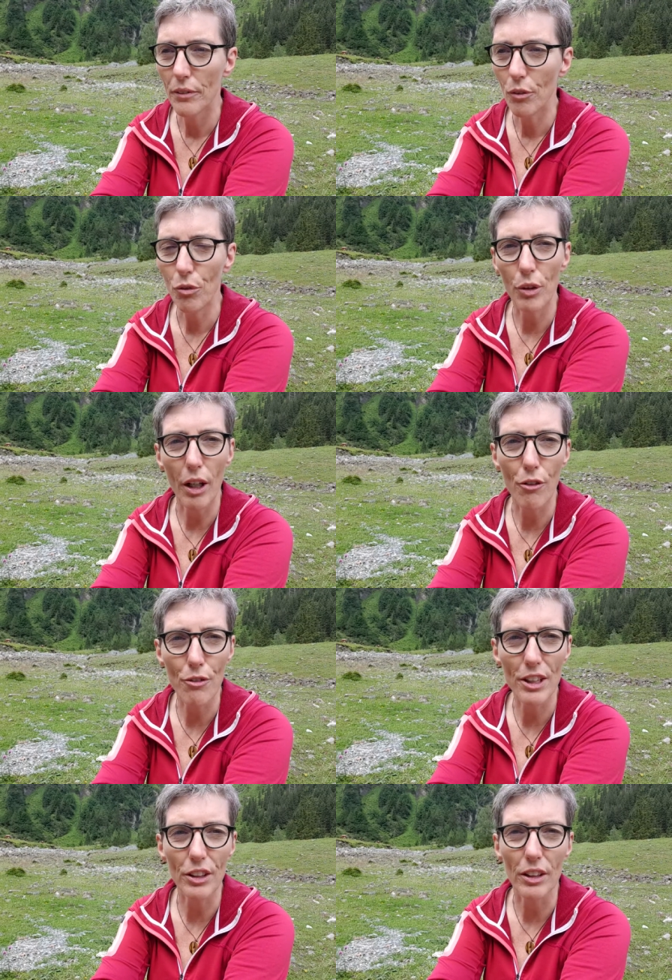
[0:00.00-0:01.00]
for our
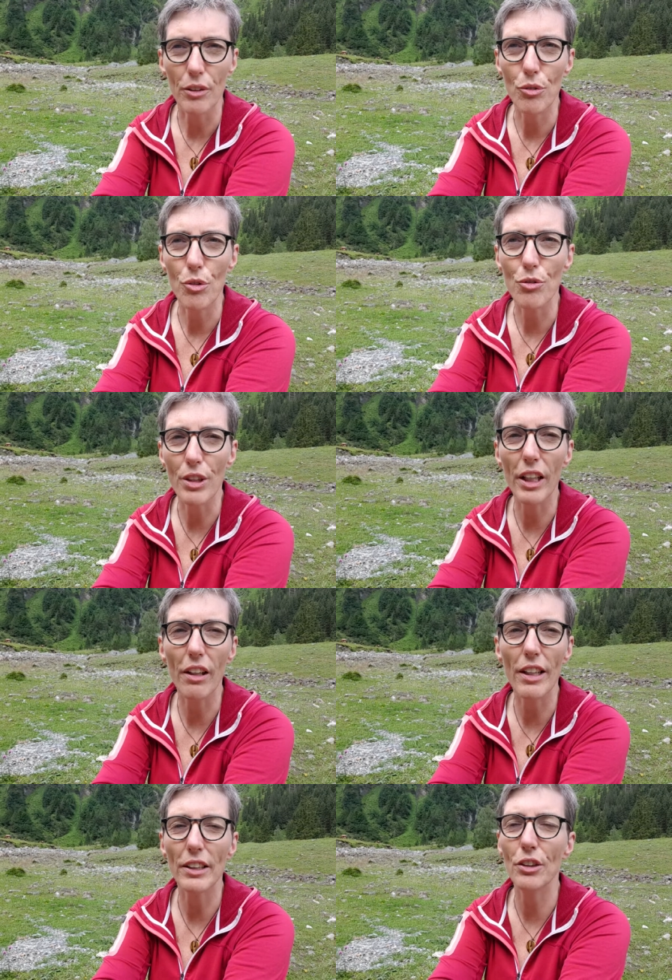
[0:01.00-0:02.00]
vision, for
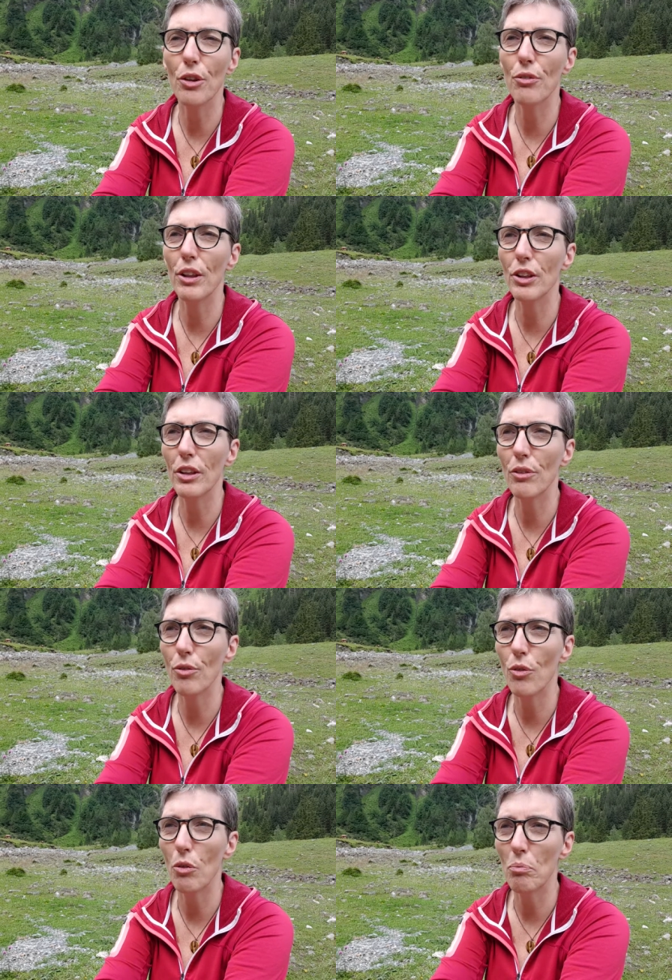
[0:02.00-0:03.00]
realizing your vision.
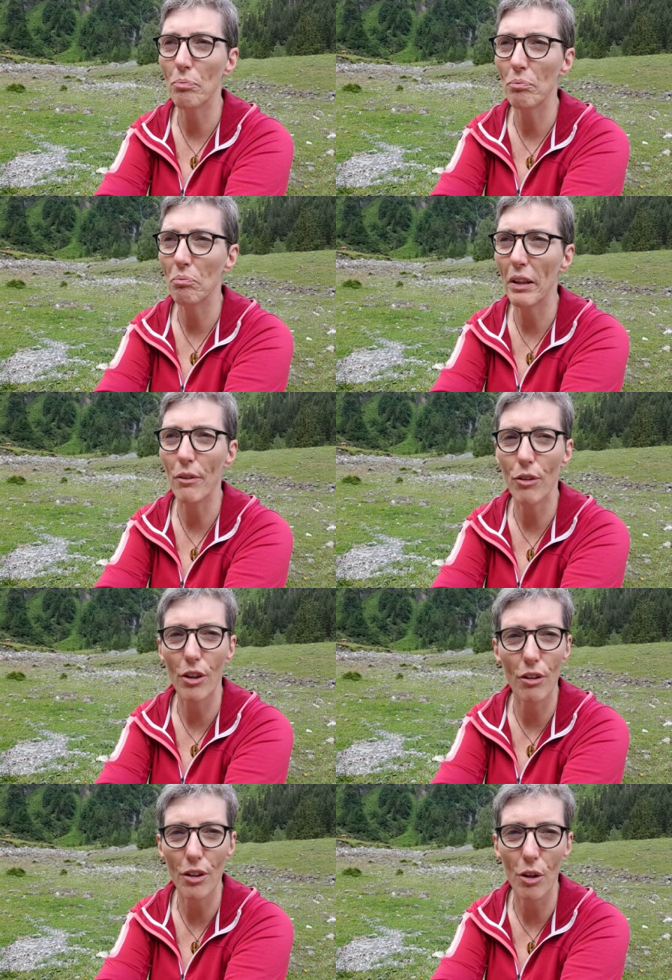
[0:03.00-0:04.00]
And if you
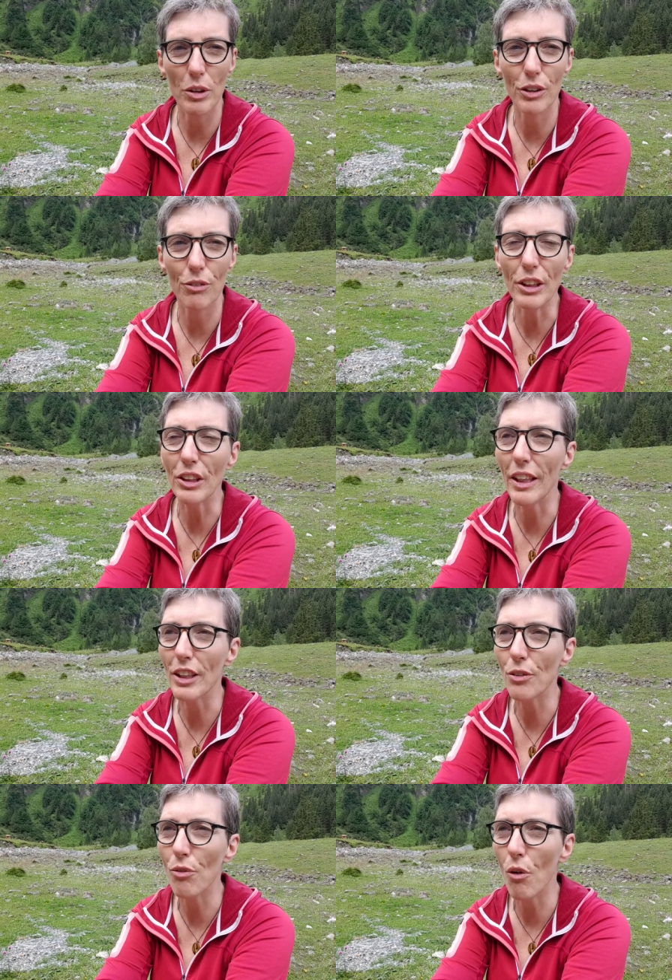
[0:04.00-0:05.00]
don't know what your vision
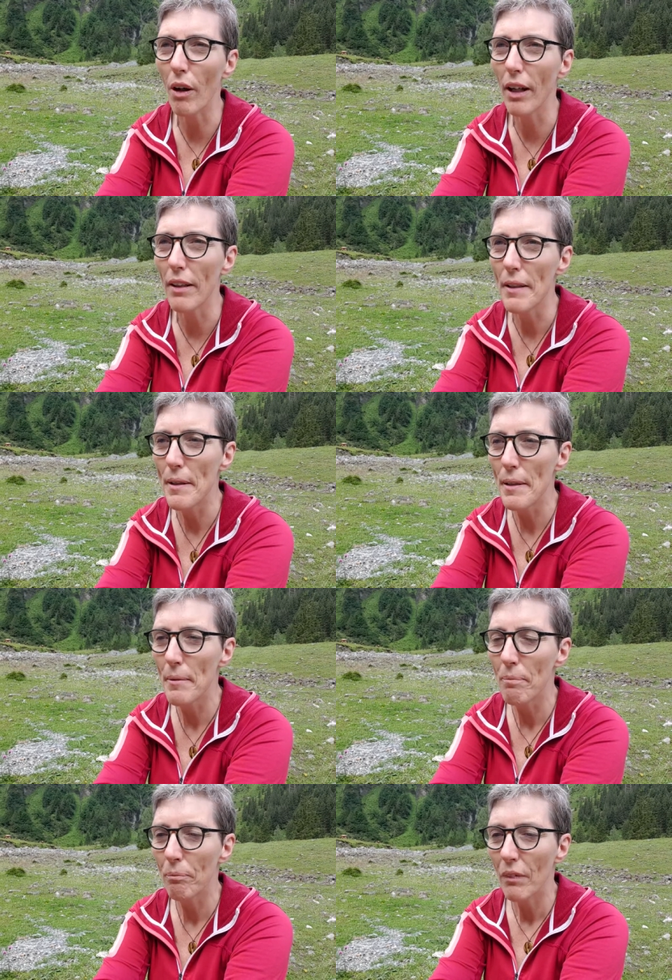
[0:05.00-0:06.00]
is, for
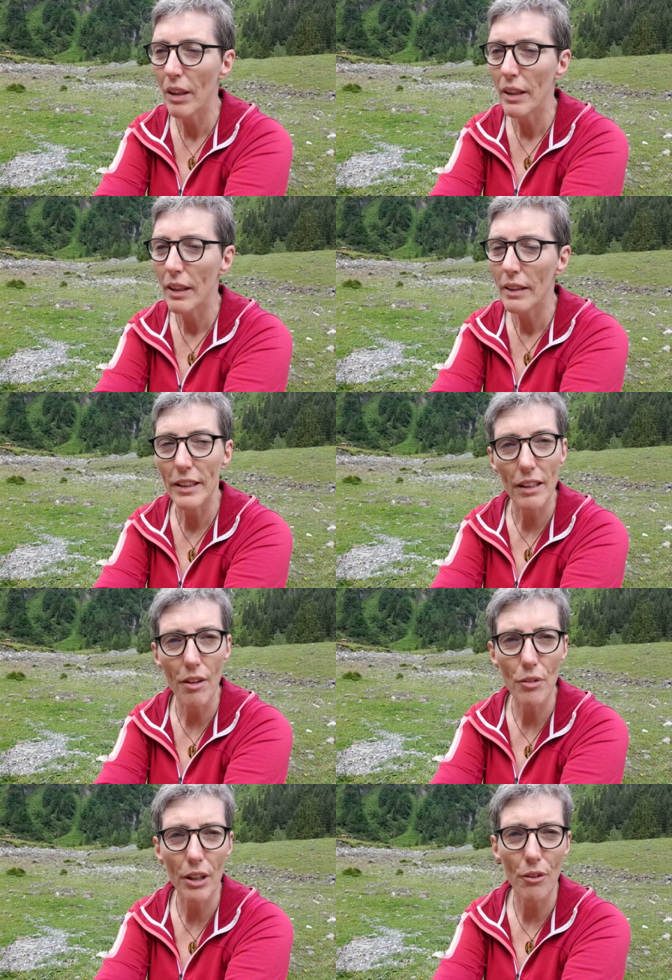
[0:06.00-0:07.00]

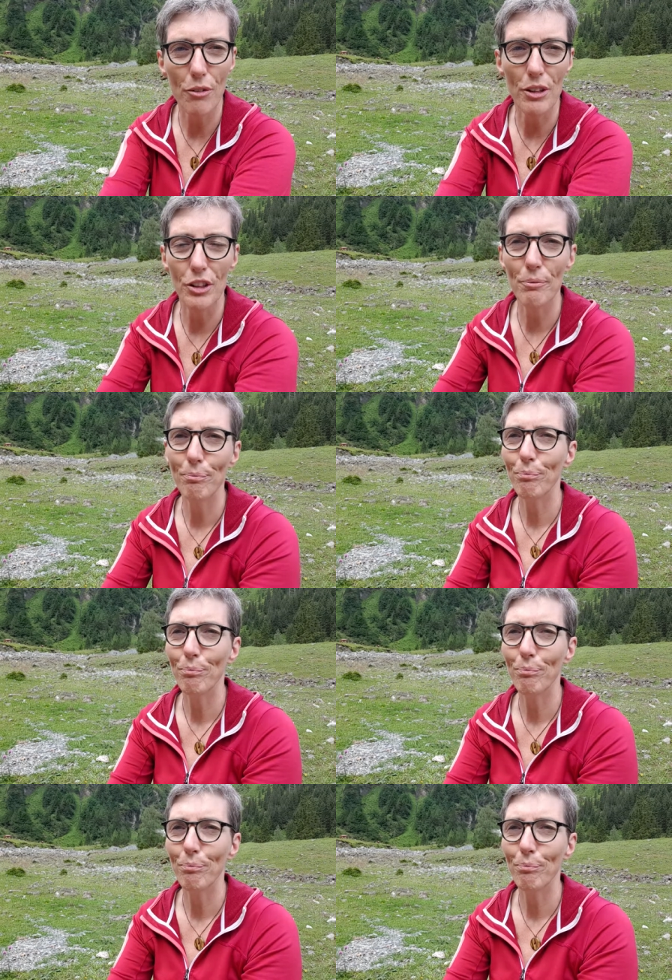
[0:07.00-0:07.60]
discovering your vision